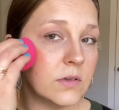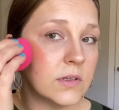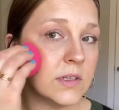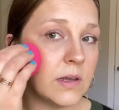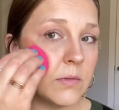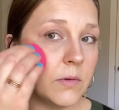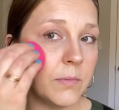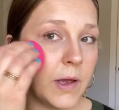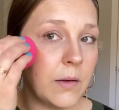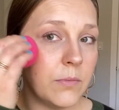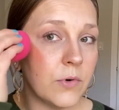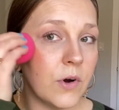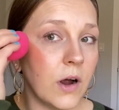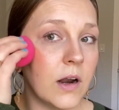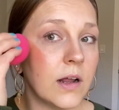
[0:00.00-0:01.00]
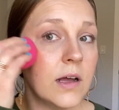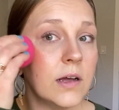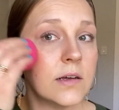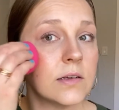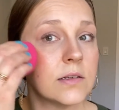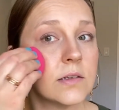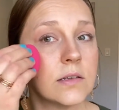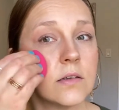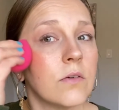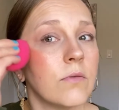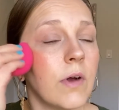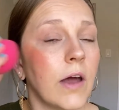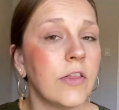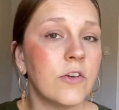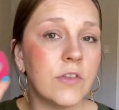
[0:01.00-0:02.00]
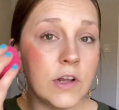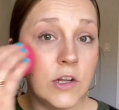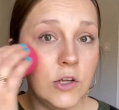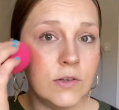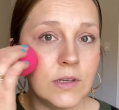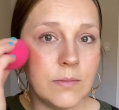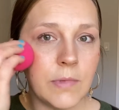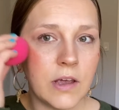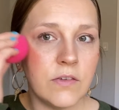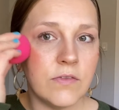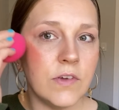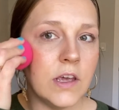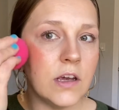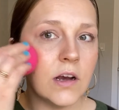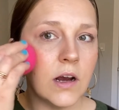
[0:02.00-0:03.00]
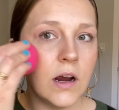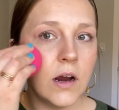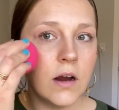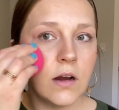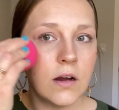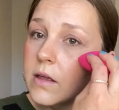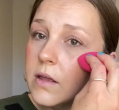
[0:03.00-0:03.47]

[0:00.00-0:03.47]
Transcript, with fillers: some of my products rather than using my finger